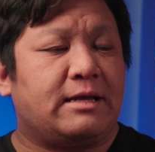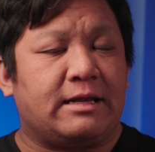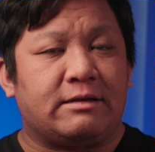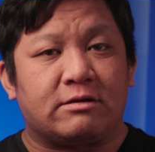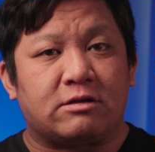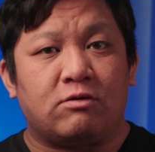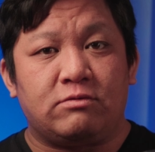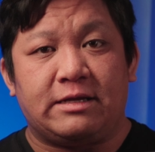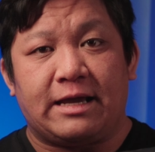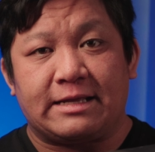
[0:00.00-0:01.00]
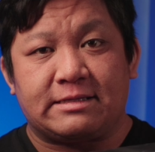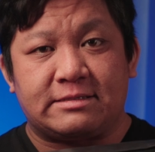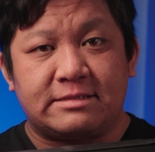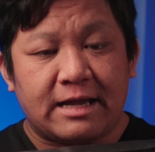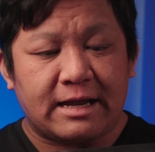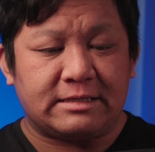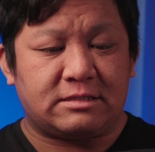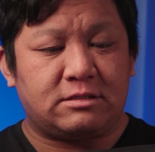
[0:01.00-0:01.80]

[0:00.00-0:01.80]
and not only at the sides,